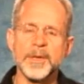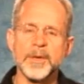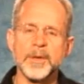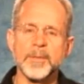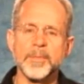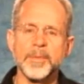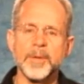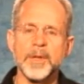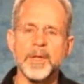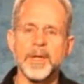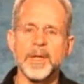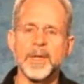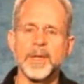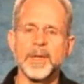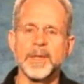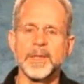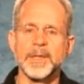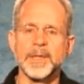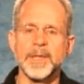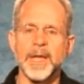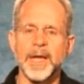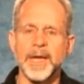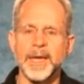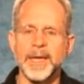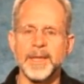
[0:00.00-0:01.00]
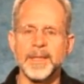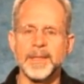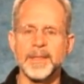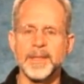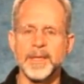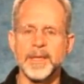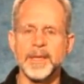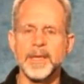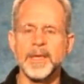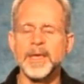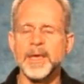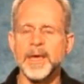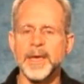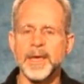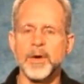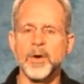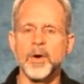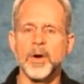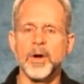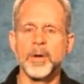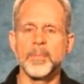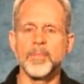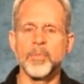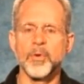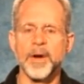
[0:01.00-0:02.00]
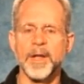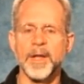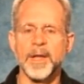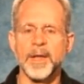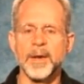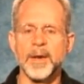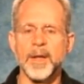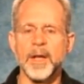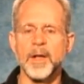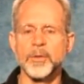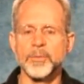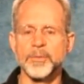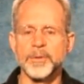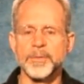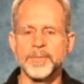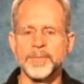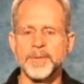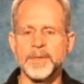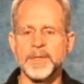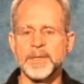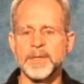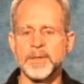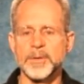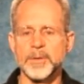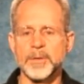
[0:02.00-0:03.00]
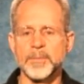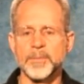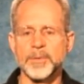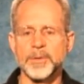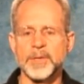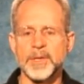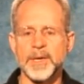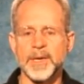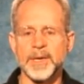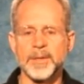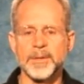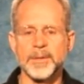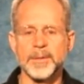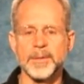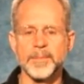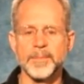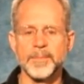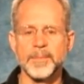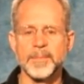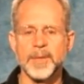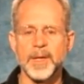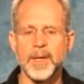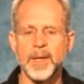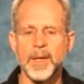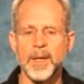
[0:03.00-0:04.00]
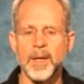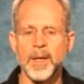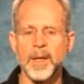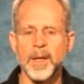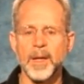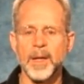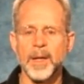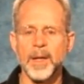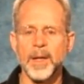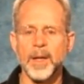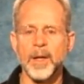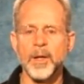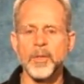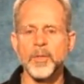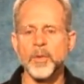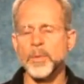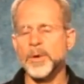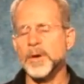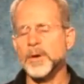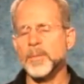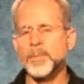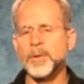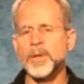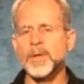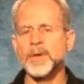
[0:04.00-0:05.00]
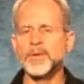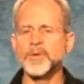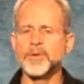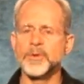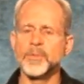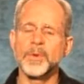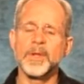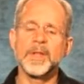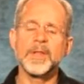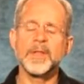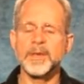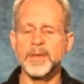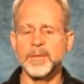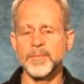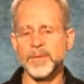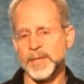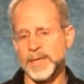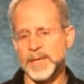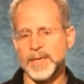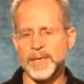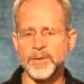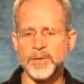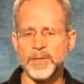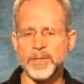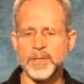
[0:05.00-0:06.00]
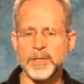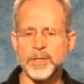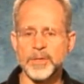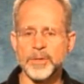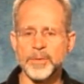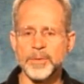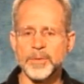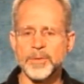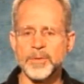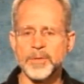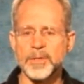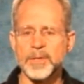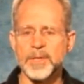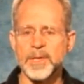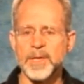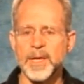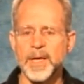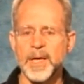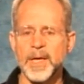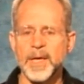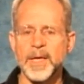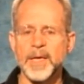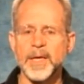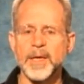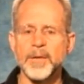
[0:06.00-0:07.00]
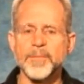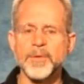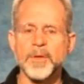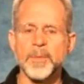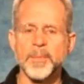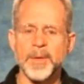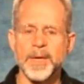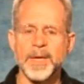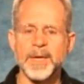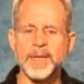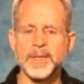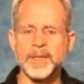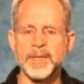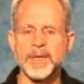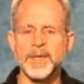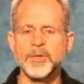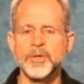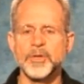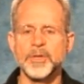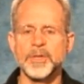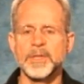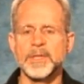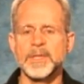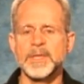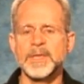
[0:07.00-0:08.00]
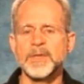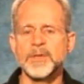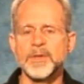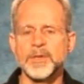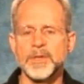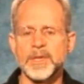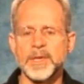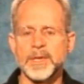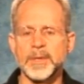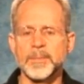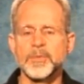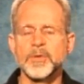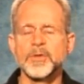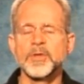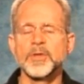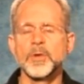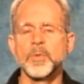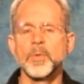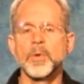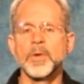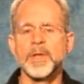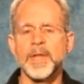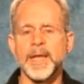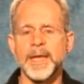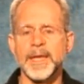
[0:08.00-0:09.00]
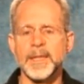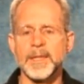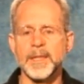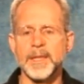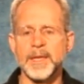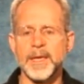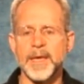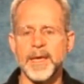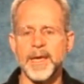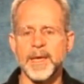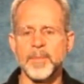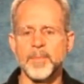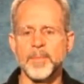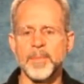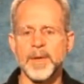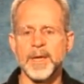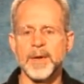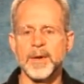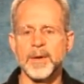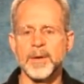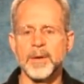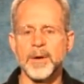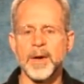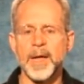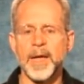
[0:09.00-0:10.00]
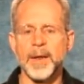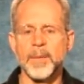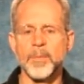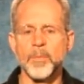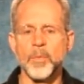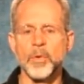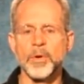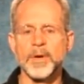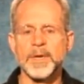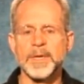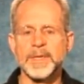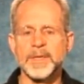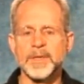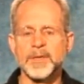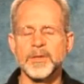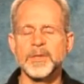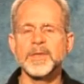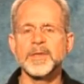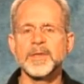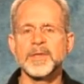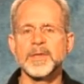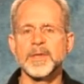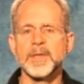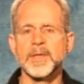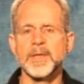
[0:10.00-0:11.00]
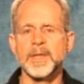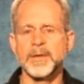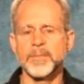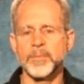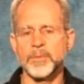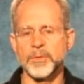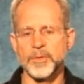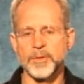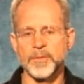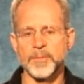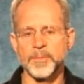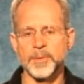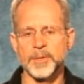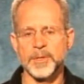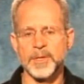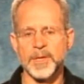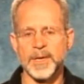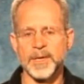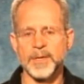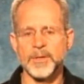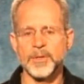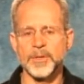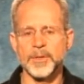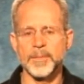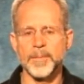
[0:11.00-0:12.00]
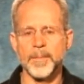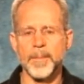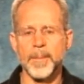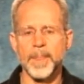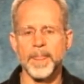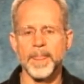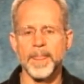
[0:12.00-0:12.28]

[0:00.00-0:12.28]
earplug like the EAR brand Ultrafit hearing protector. Although earplugs are relatively easy to use, if you pay attention to these tips, you will likely get better and more consistent levels of protection.